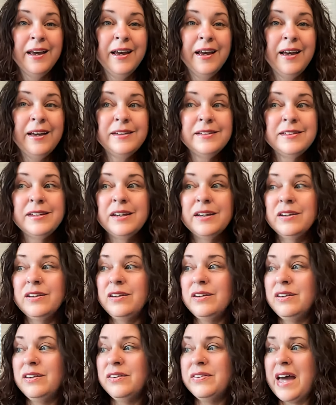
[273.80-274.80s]

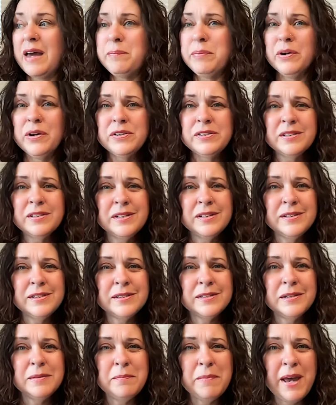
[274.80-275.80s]
until that person is
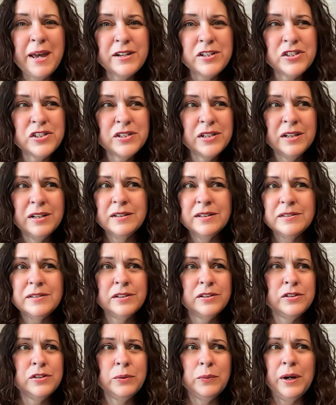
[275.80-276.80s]
enmeshed in a
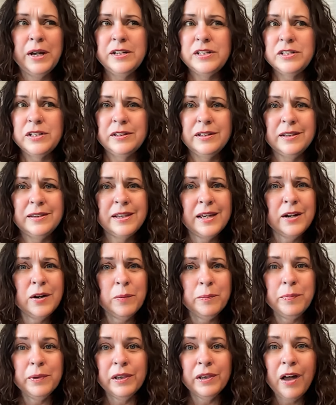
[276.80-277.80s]
situation that they don't
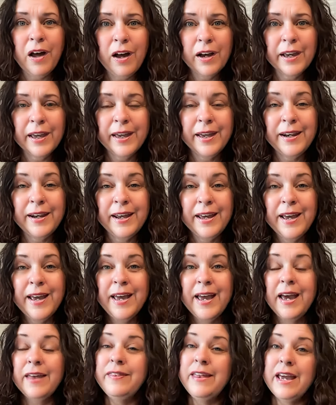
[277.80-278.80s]
belong in
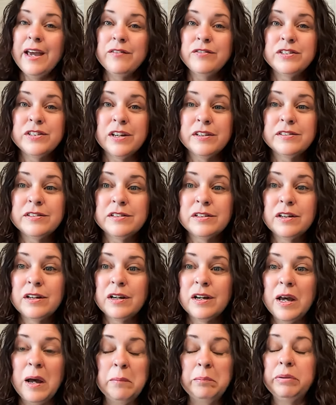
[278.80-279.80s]
and they have just
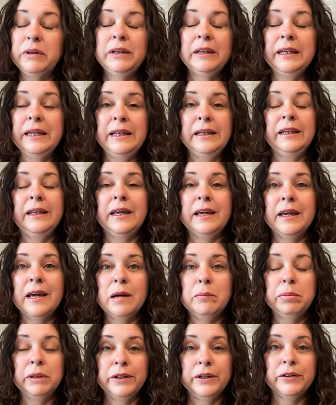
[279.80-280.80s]
completely
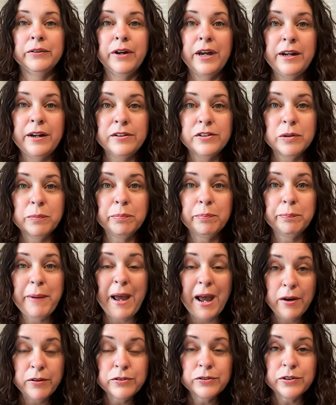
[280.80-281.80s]
obliterated your
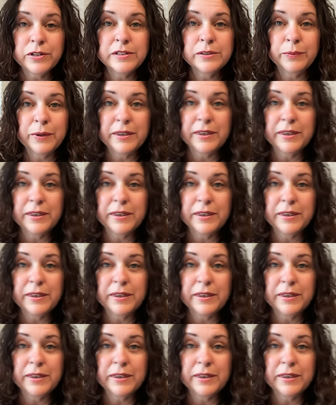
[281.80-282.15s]
boundaries with